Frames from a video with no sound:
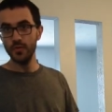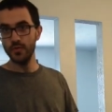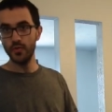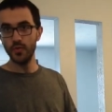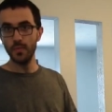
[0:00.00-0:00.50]

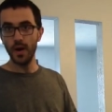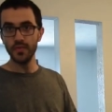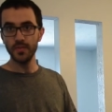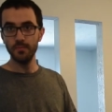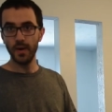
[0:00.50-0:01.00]
do
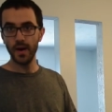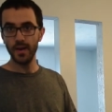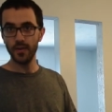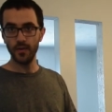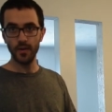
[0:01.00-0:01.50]
mountain
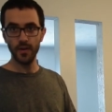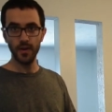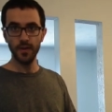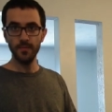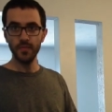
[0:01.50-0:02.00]
bike
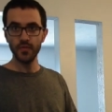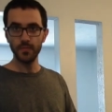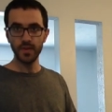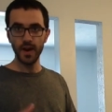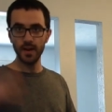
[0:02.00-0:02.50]
or
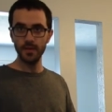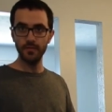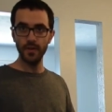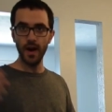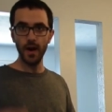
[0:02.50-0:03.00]
some kind
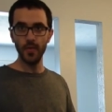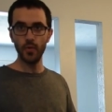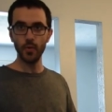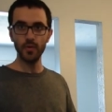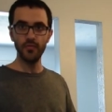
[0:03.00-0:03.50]
of
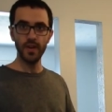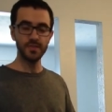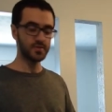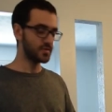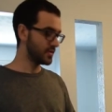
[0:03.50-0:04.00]
outdoor
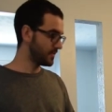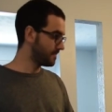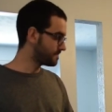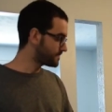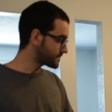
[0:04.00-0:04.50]
adventure.
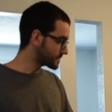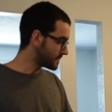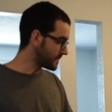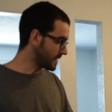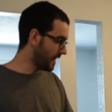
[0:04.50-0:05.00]

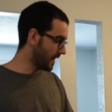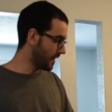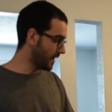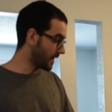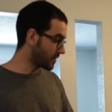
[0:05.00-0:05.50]

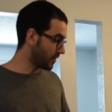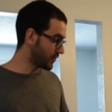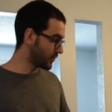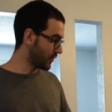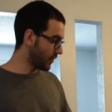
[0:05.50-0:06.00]
Uh, I could
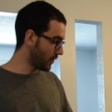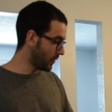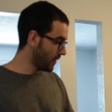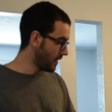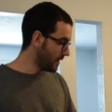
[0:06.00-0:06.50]

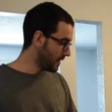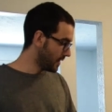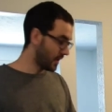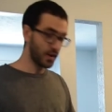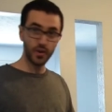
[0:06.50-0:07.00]
also
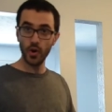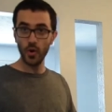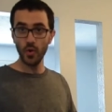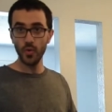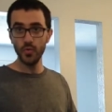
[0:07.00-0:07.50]
uh,
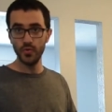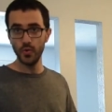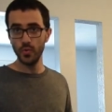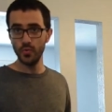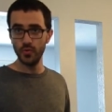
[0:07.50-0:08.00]
go
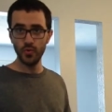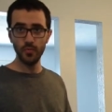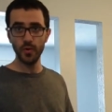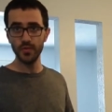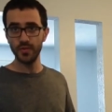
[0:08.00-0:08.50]
do
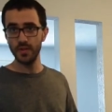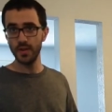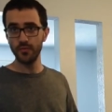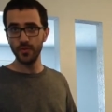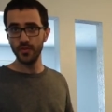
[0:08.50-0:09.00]
Uber
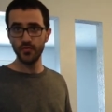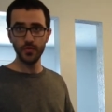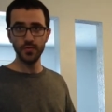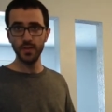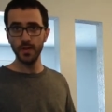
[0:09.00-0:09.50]
deliveries,
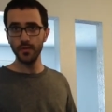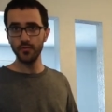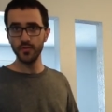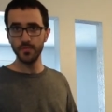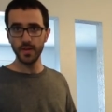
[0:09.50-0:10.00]
food
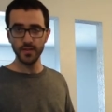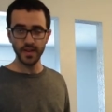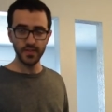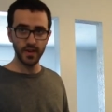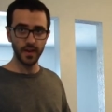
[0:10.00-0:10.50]
deliveries, because
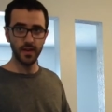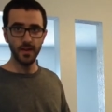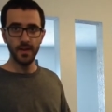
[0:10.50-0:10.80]
I think